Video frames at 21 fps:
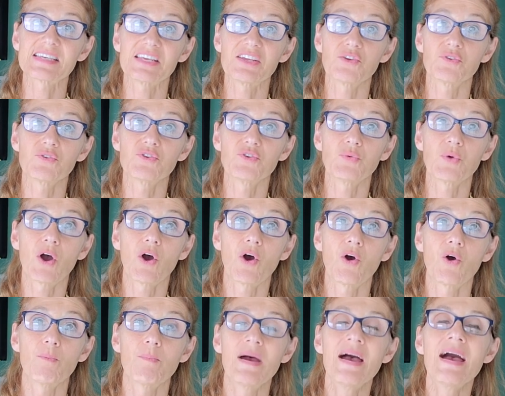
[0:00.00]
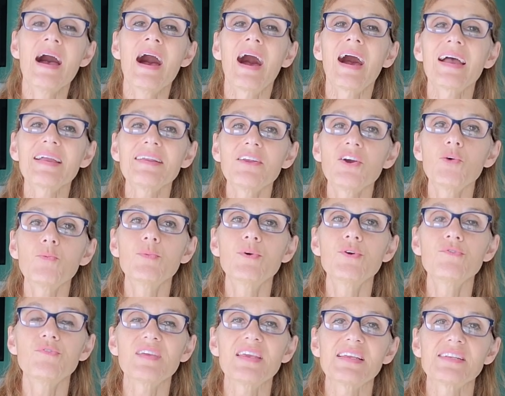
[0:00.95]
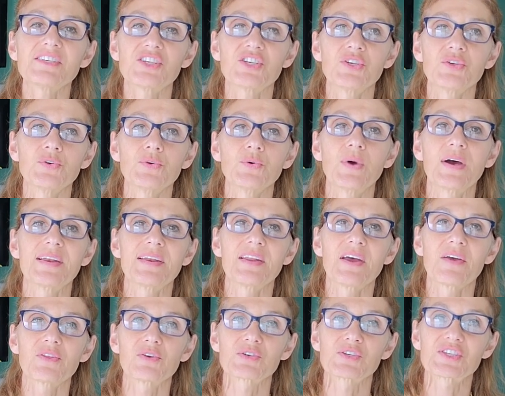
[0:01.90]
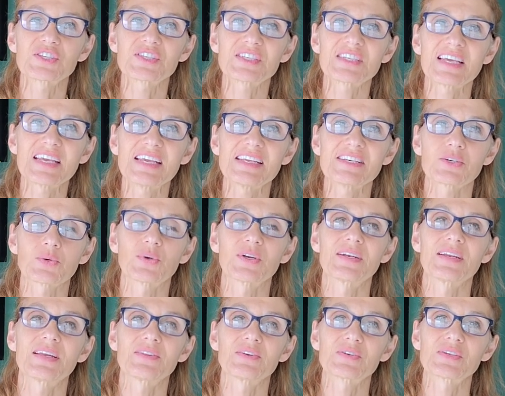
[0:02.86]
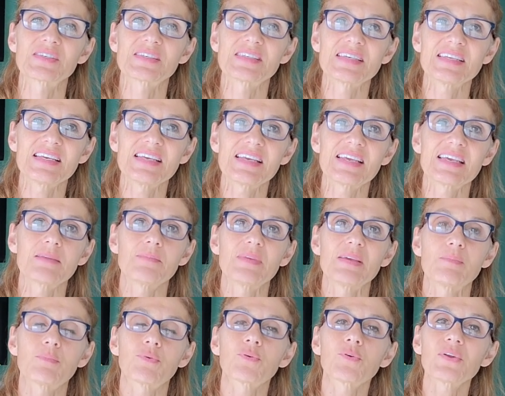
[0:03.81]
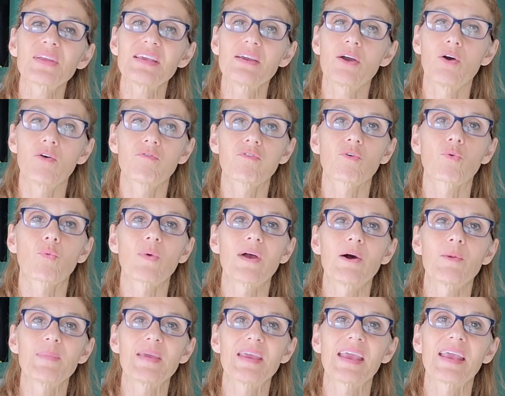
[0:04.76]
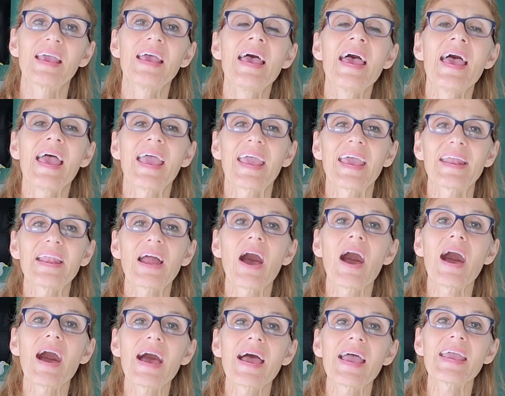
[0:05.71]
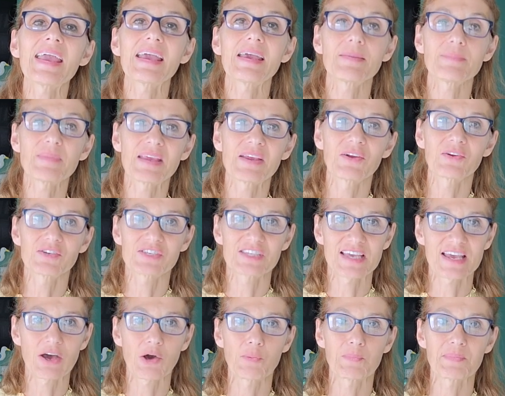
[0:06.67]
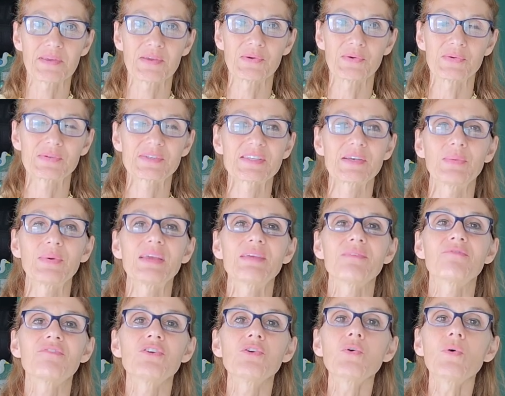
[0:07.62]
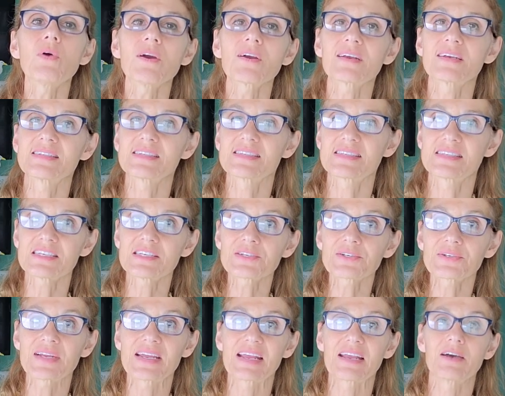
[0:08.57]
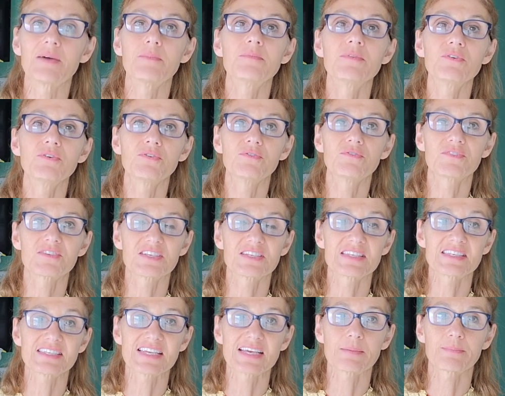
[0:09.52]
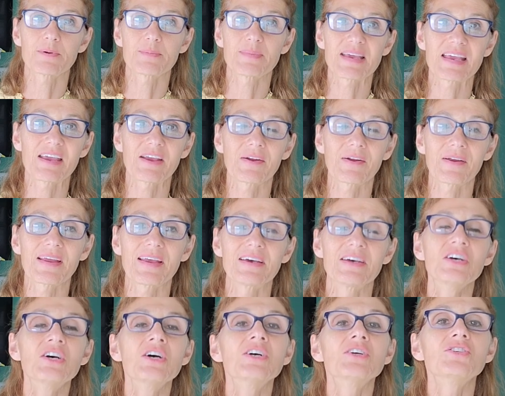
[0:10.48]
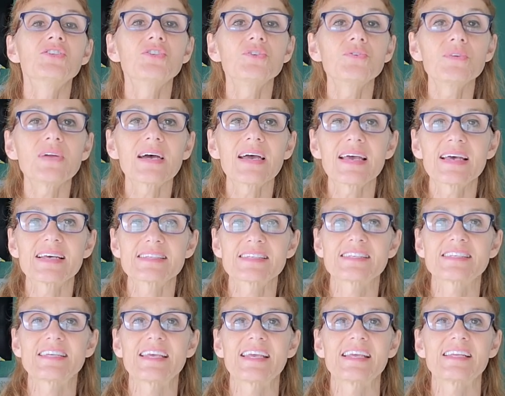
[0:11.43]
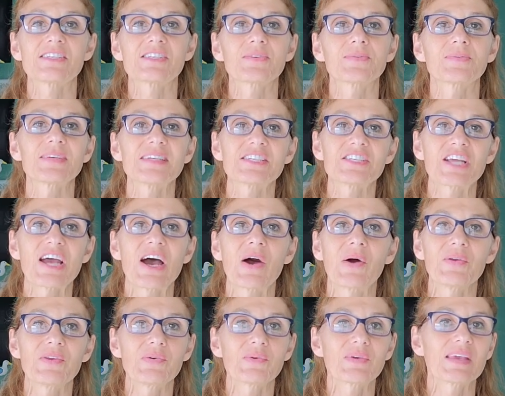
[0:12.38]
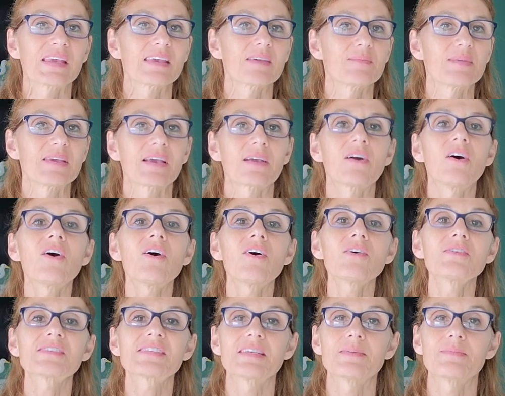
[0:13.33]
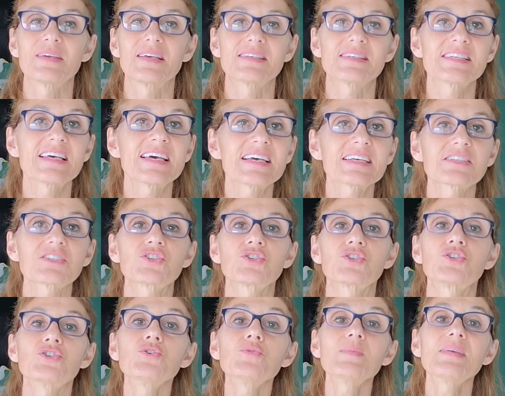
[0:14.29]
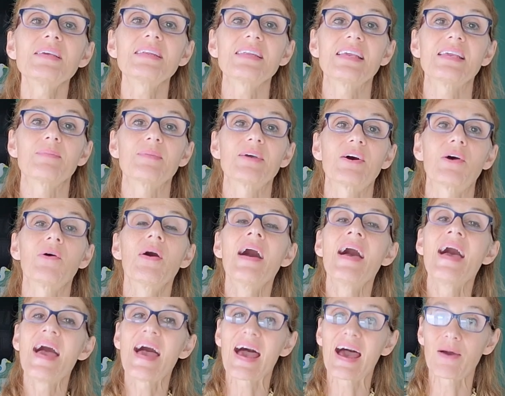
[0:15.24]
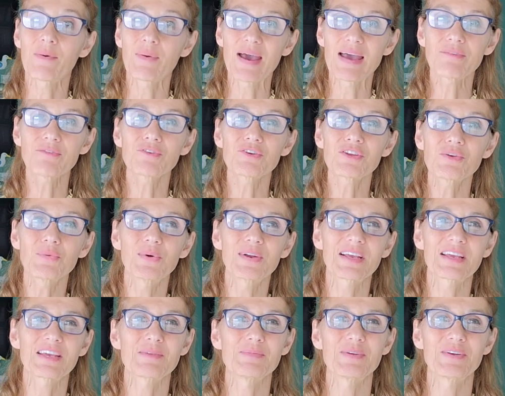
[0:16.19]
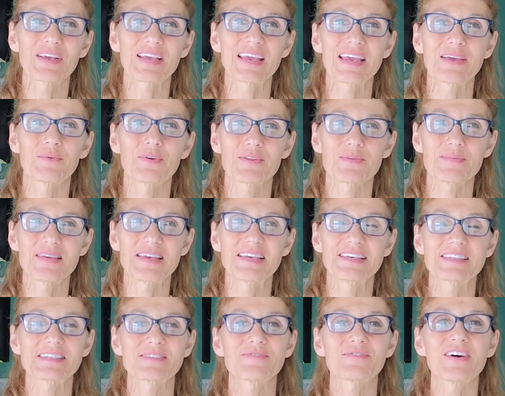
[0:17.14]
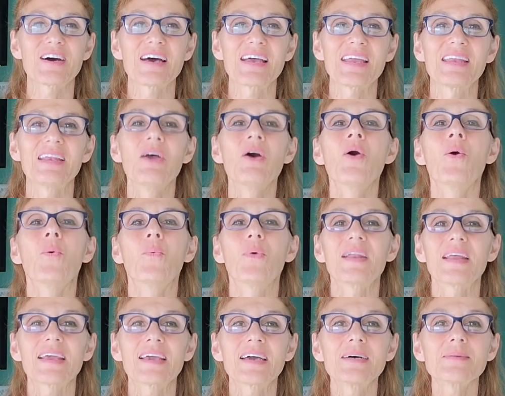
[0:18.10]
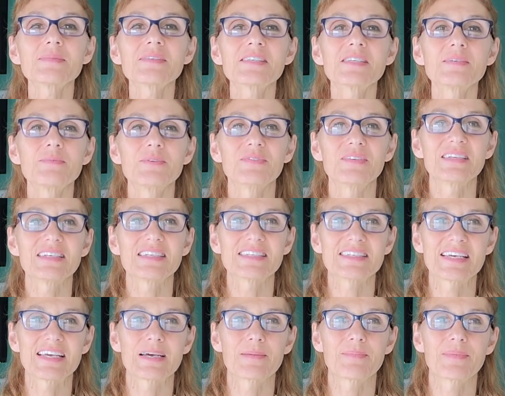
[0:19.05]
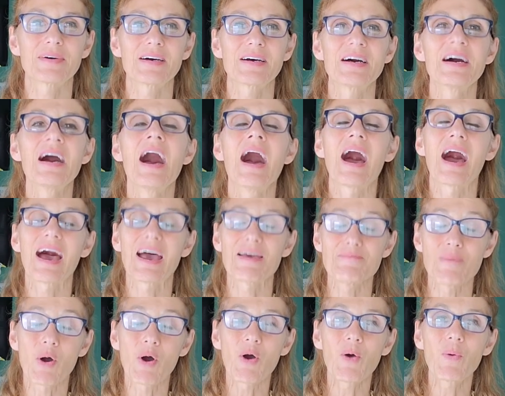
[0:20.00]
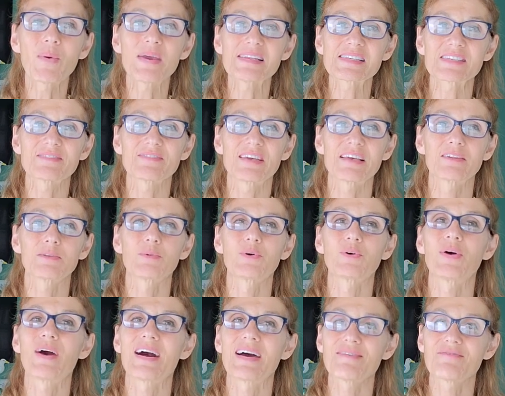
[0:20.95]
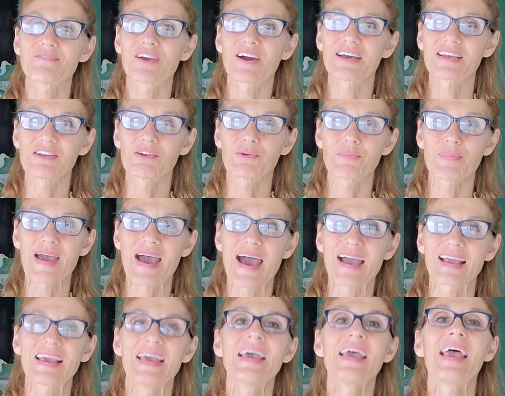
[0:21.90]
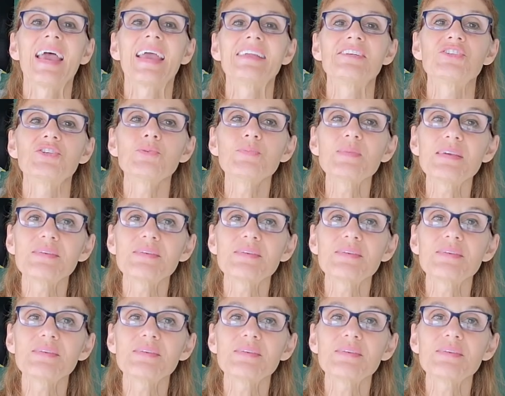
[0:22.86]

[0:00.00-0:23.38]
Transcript: your new home. I know moving to another state or another city can be pretty overwhelming, and I am here to help you. So if you are considering a move to the Tampa Bay area, do not hesitate to reach out. You can give me a call, send me a text, shoot me an email, However you want to communicate with me is fine. When it comes to moving to Tampa, I'm always available. I've got your back. Hey, do me a